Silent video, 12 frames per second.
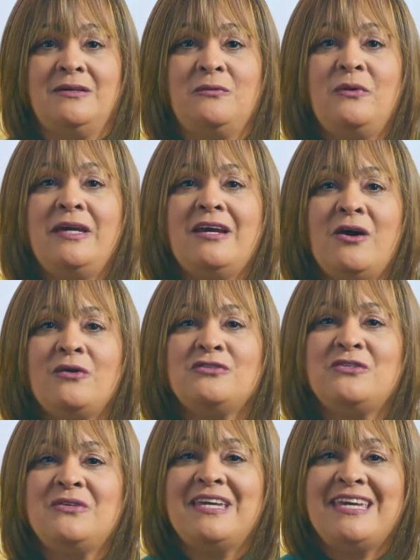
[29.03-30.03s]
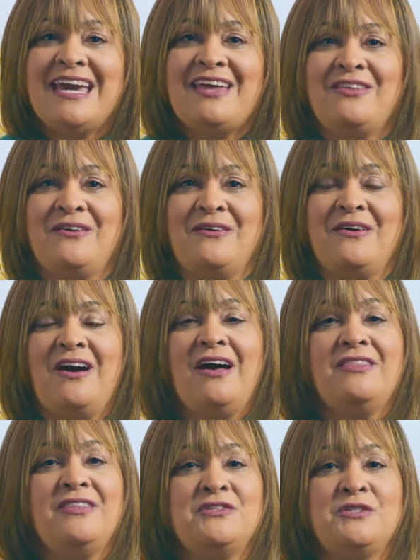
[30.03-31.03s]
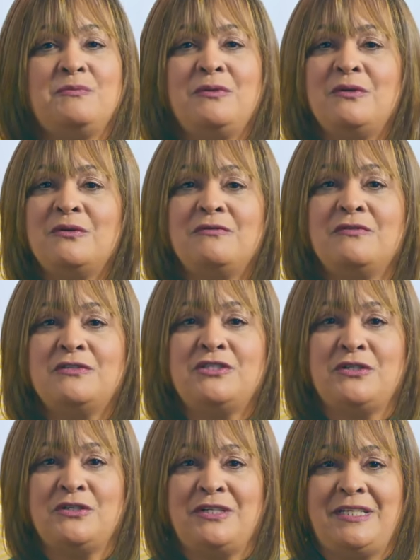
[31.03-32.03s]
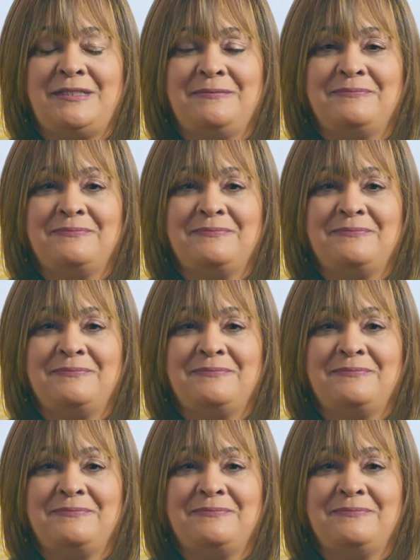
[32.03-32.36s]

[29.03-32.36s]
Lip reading: We go together on this beautiful journey,